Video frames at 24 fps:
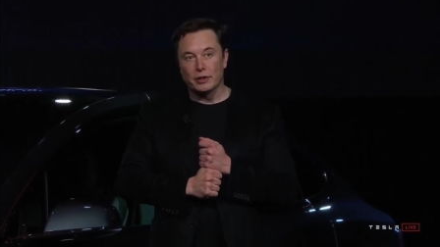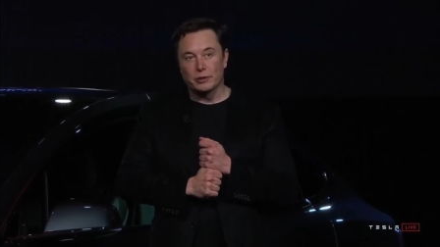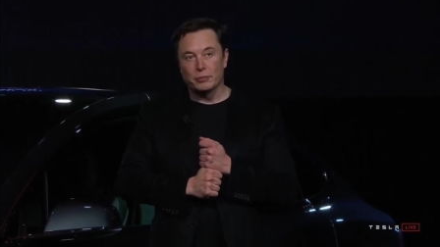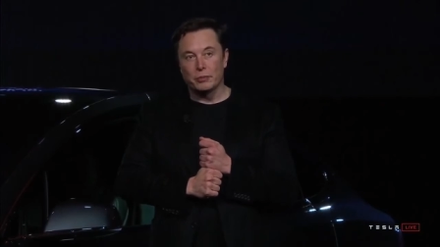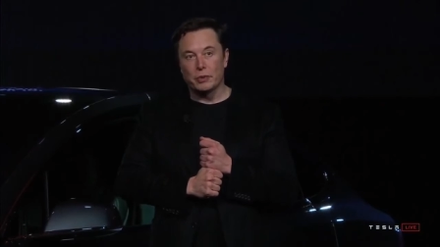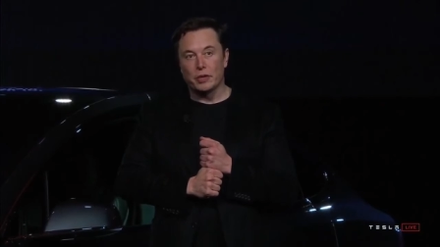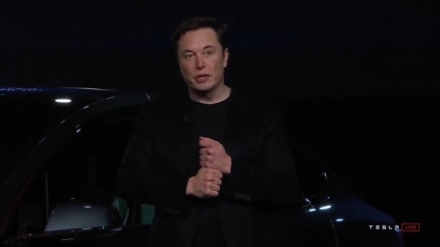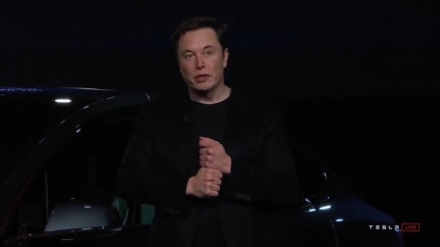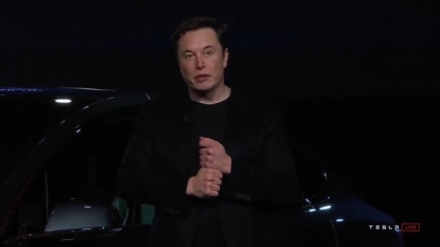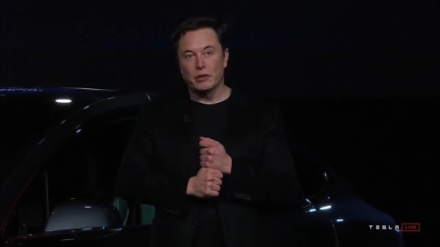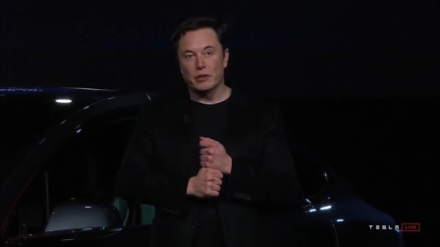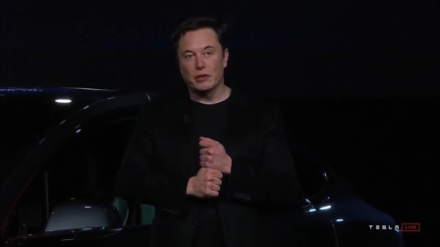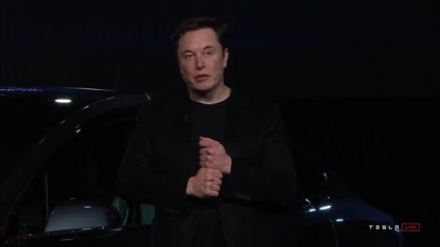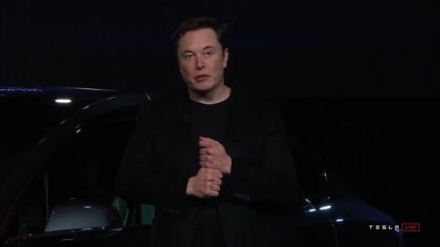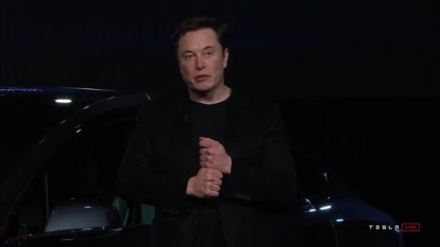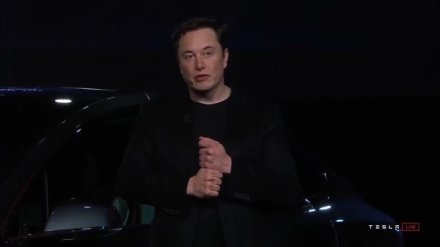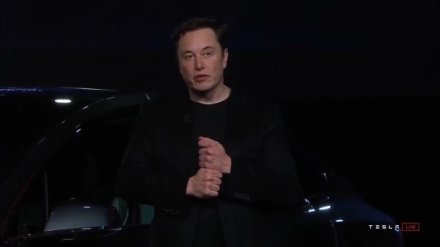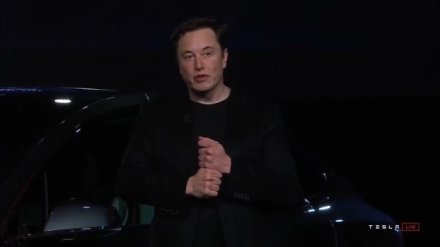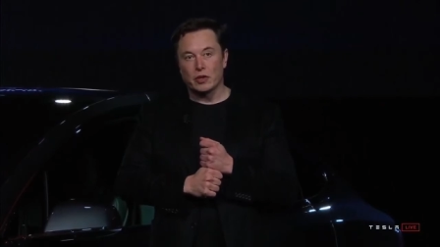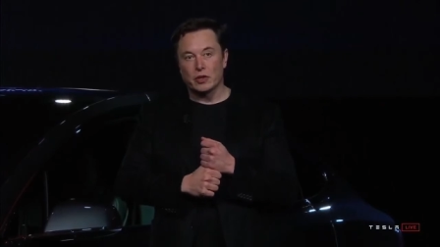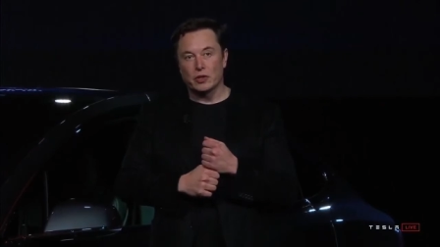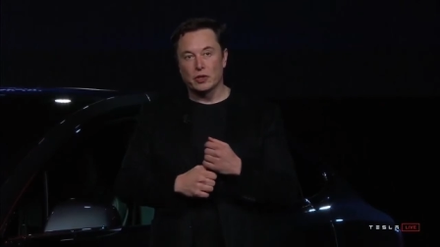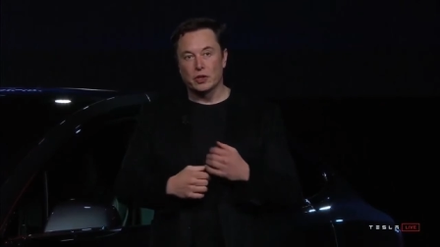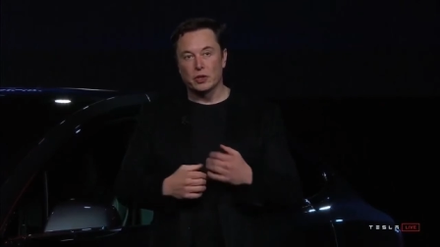has been
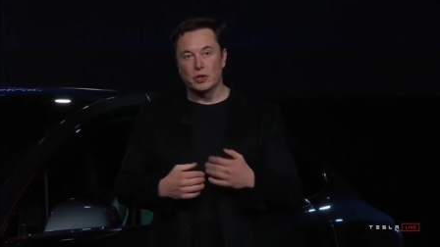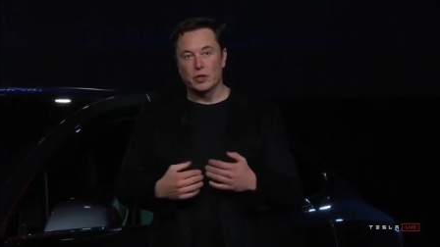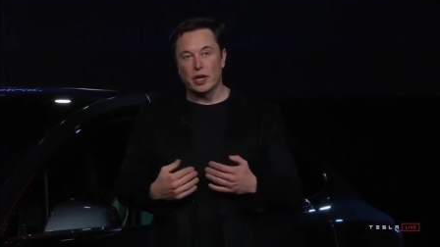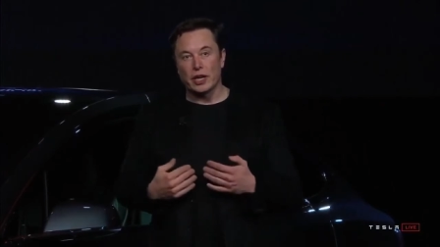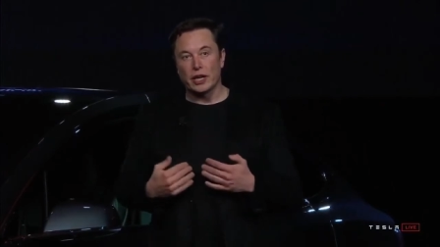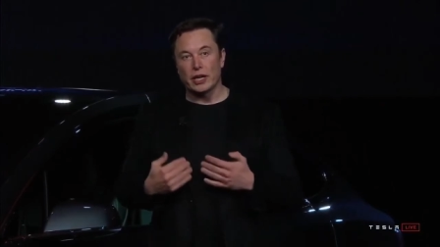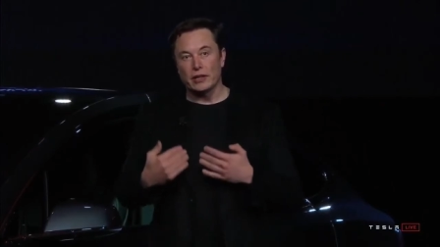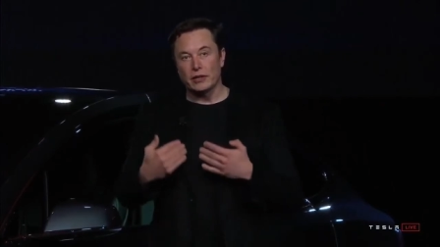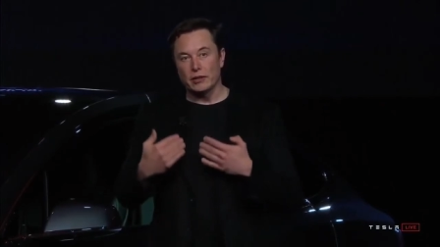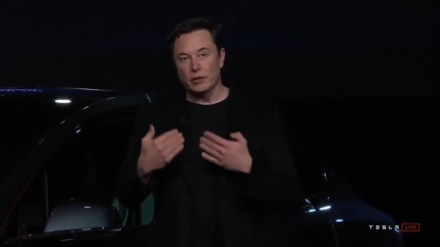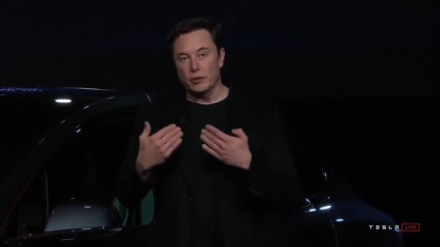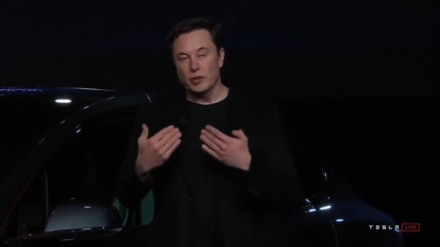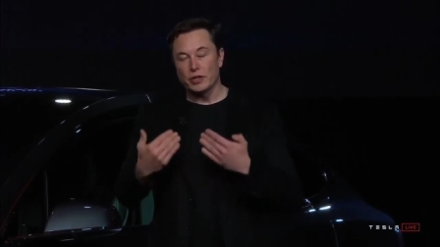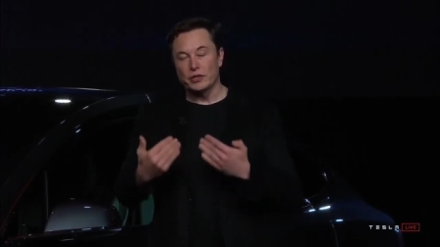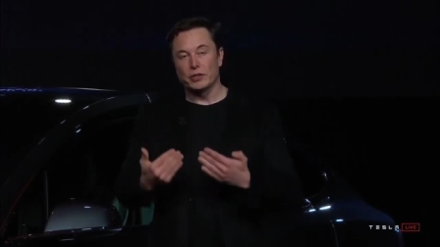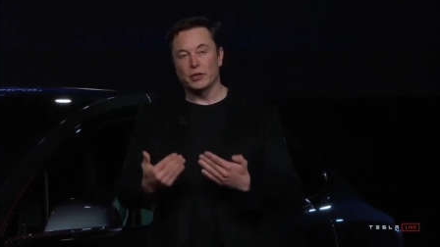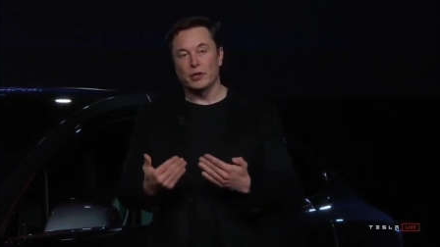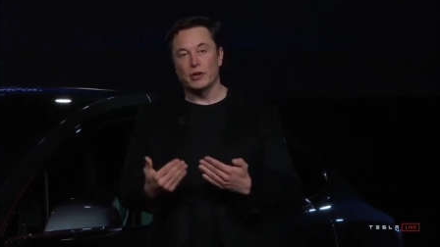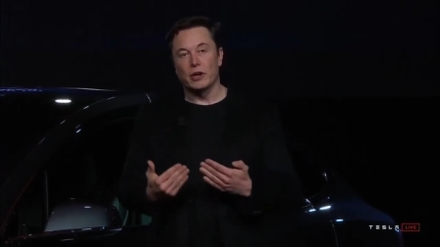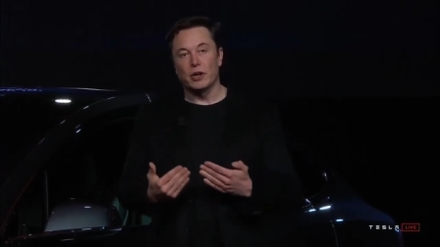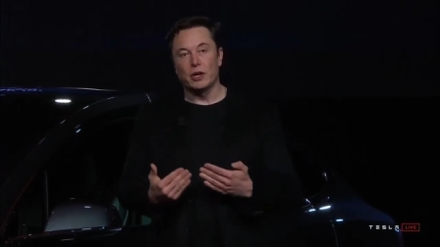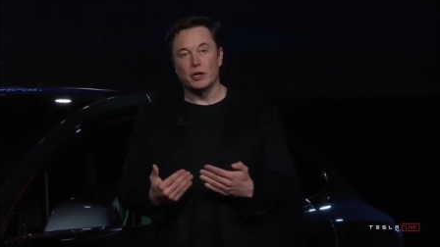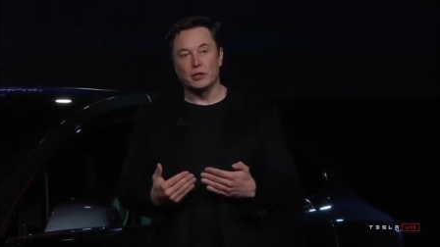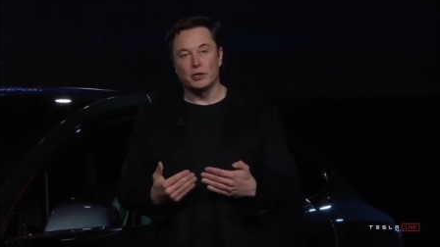to try to get the rest
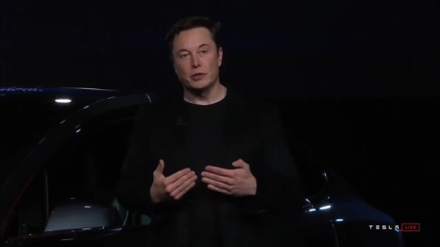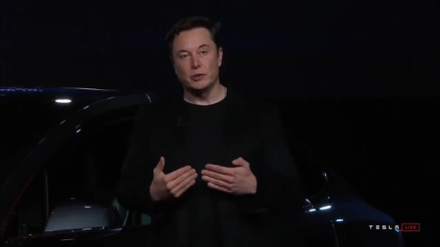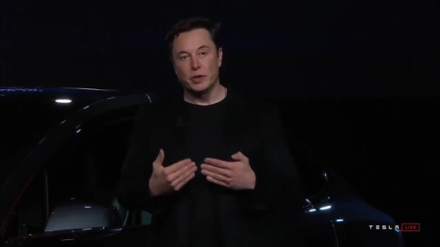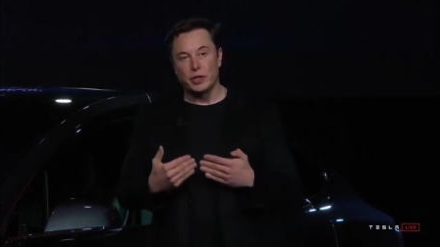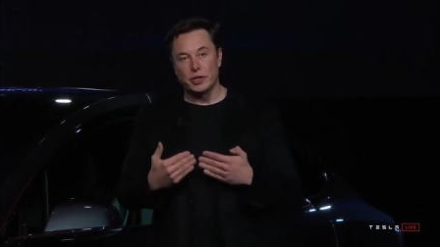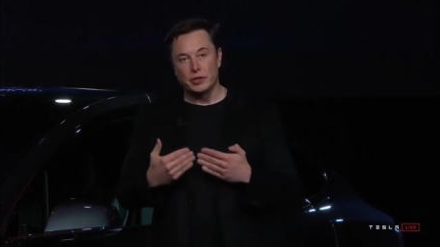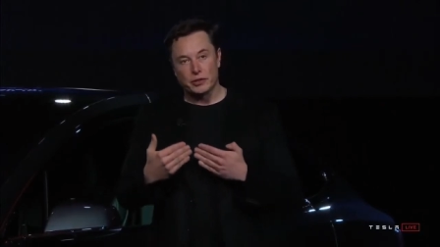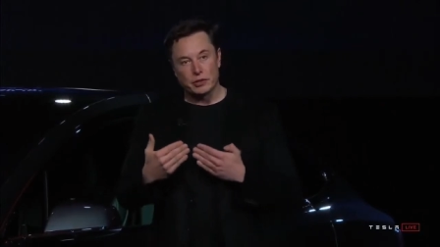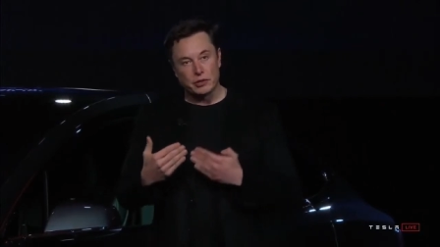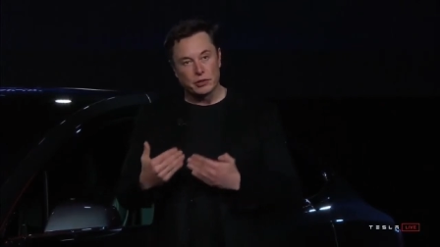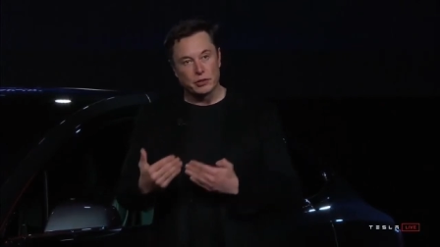of the car industry